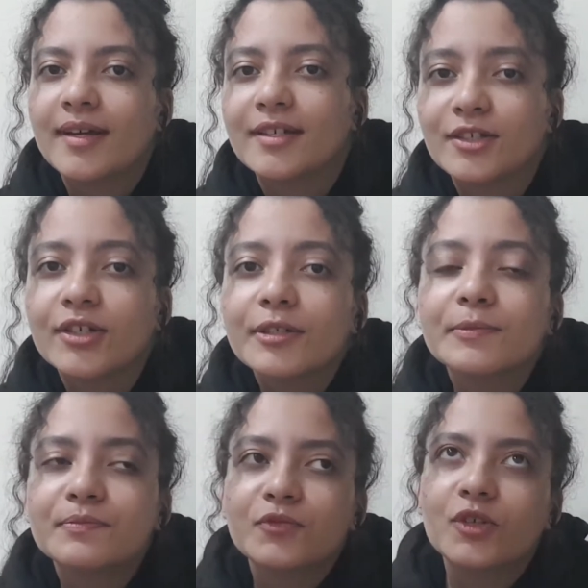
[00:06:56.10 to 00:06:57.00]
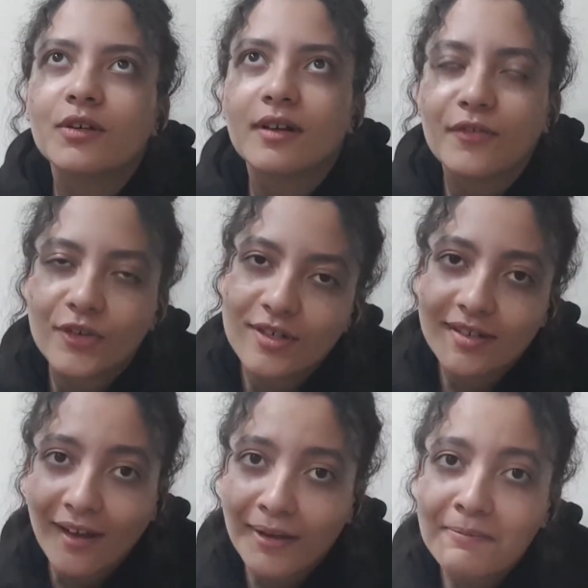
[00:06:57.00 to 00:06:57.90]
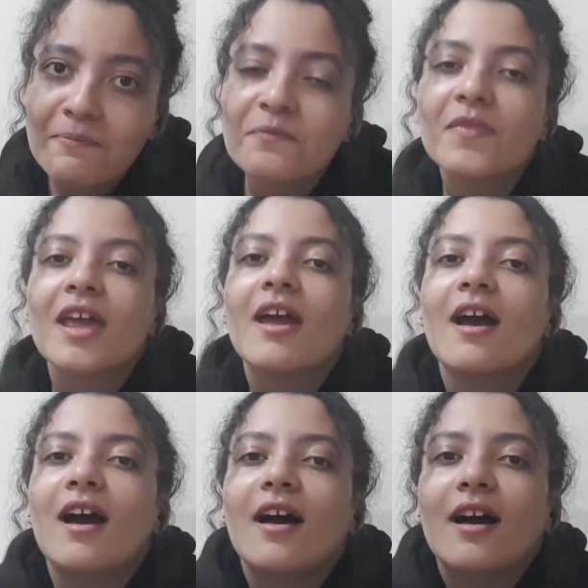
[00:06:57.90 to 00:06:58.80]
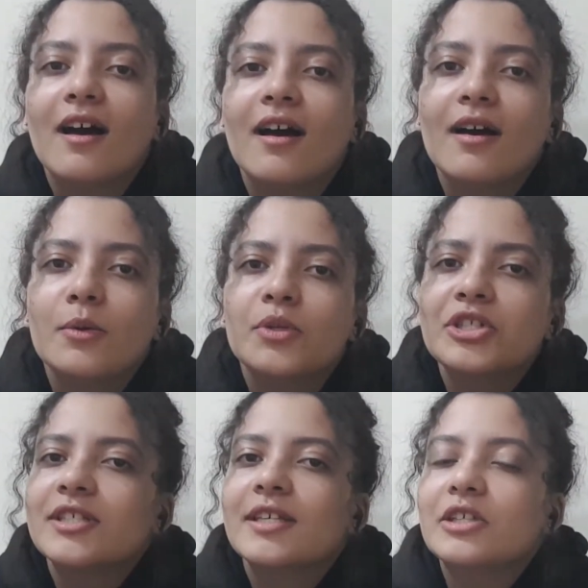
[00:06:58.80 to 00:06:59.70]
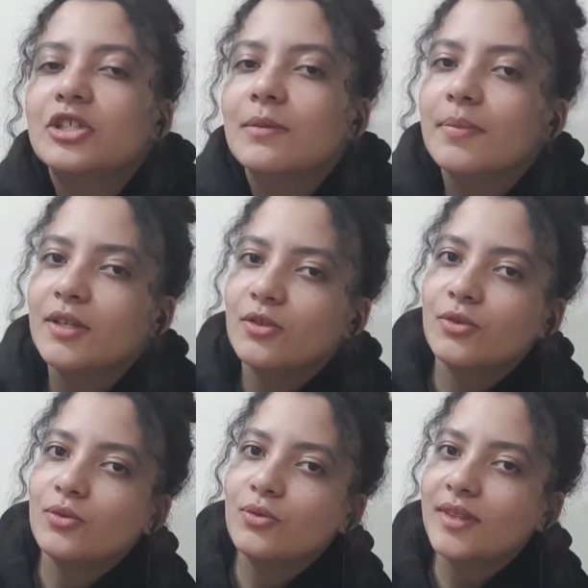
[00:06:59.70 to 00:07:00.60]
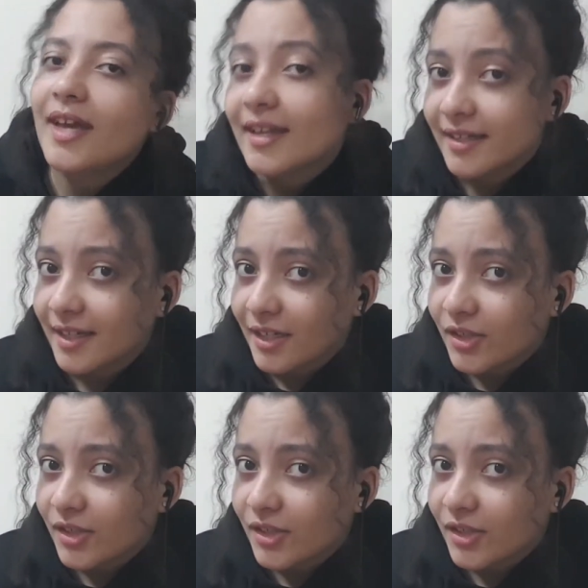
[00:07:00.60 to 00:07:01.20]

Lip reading: with what I took for first time, we're just gonna jump into the